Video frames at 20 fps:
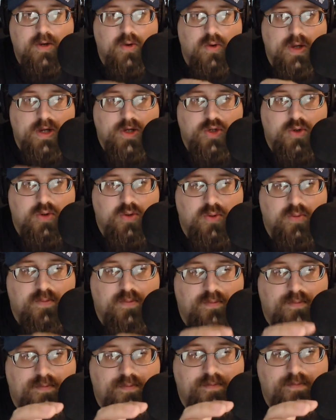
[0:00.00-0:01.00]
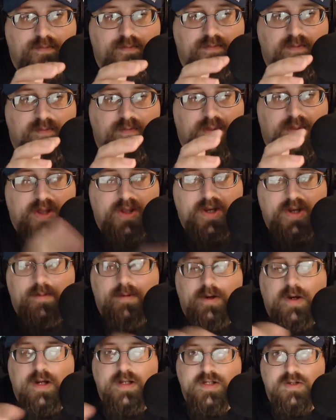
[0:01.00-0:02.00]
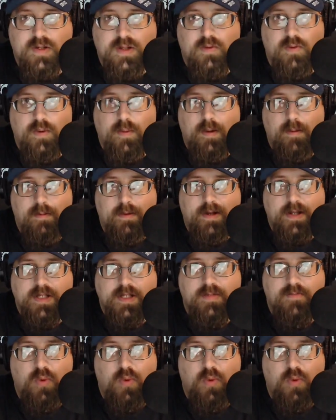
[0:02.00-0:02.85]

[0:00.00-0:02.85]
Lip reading: issue by the Democrats and the Republicans